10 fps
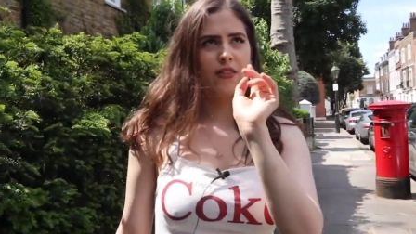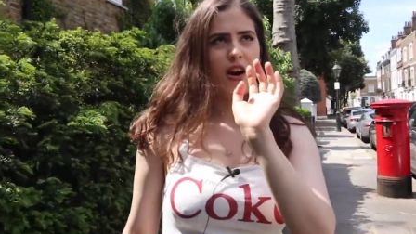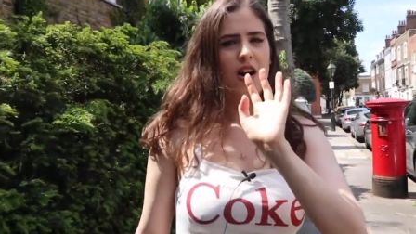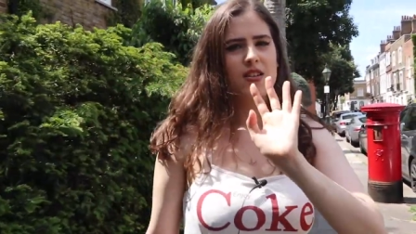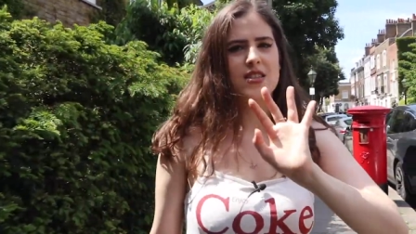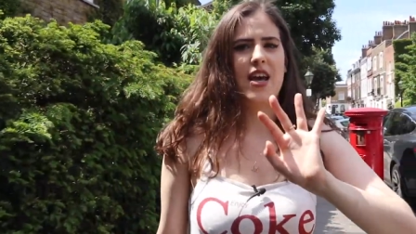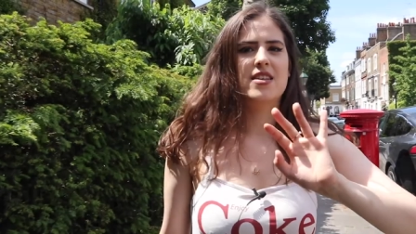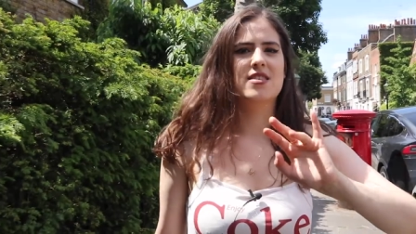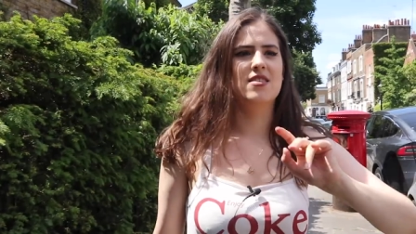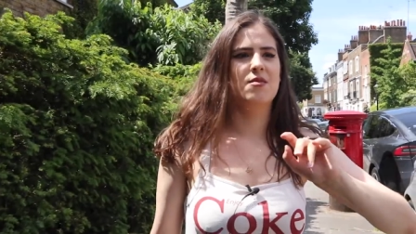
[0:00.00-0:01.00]
cars,
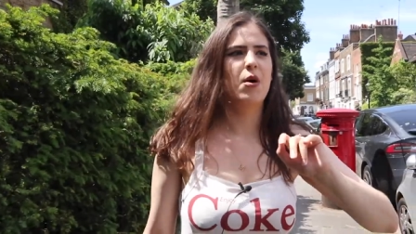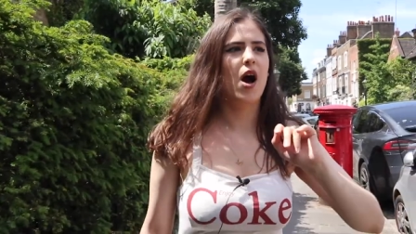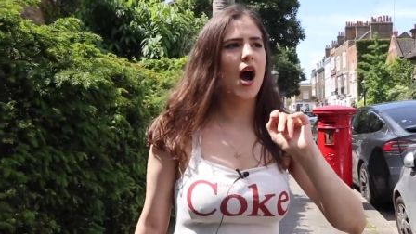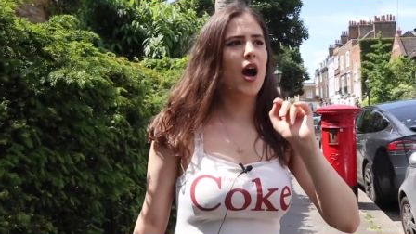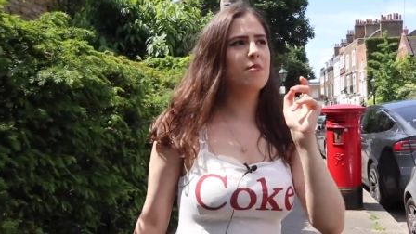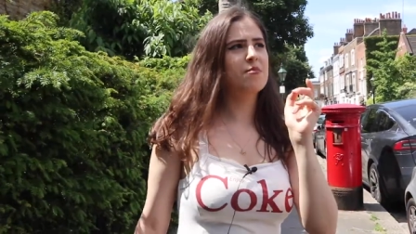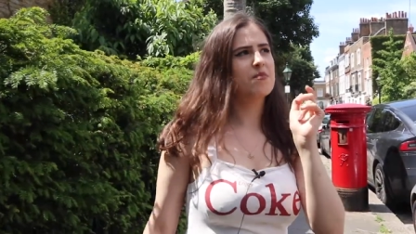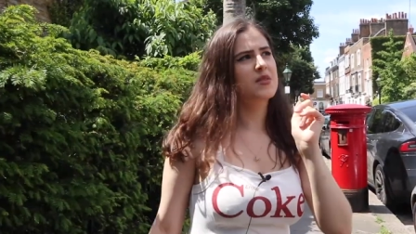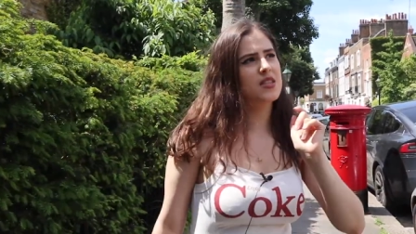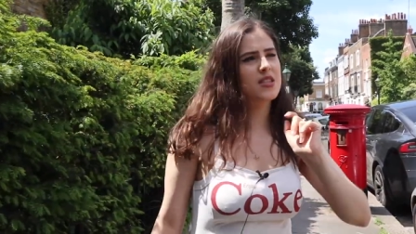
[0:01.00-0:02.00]
yes, but
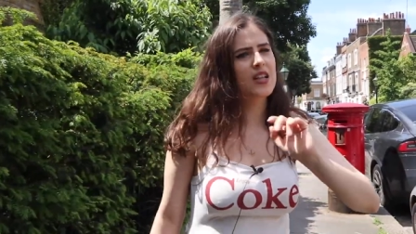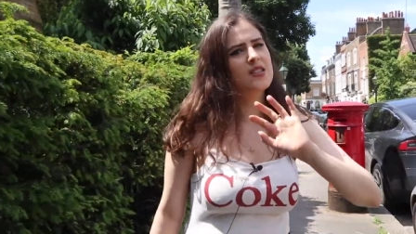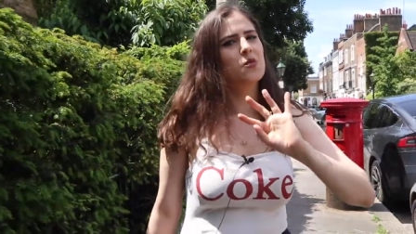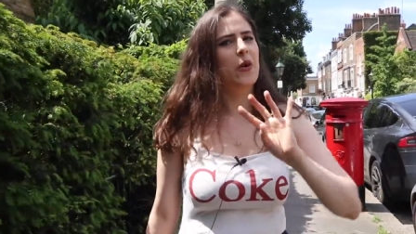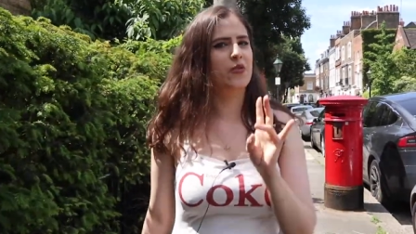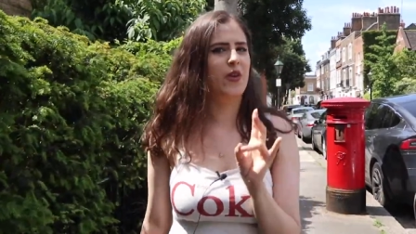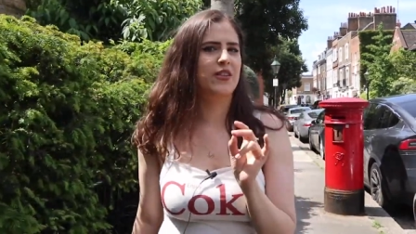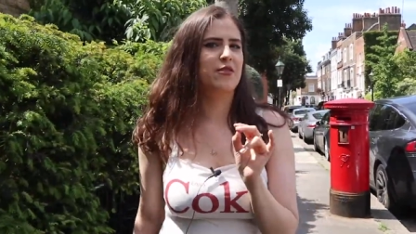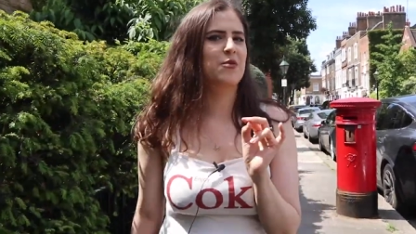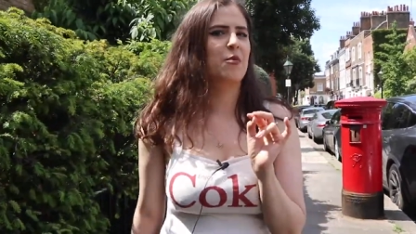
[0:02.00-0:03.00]
I still want to
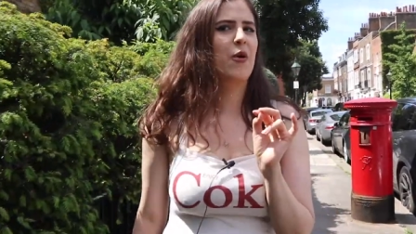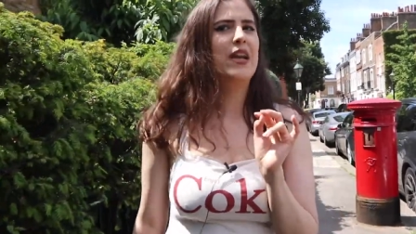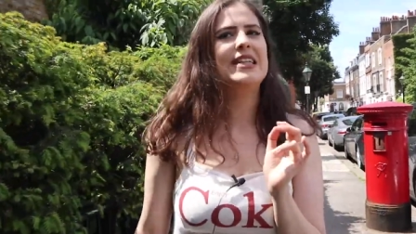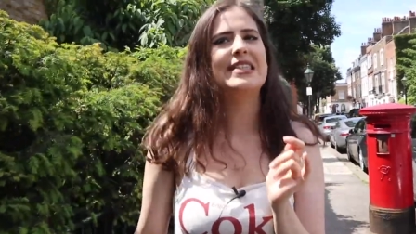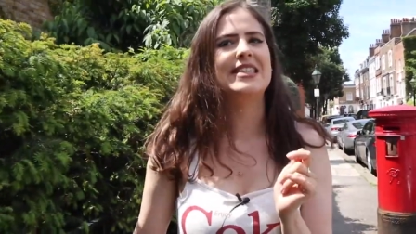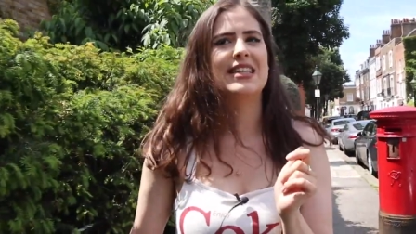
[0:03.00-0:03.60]
find a few more. Let's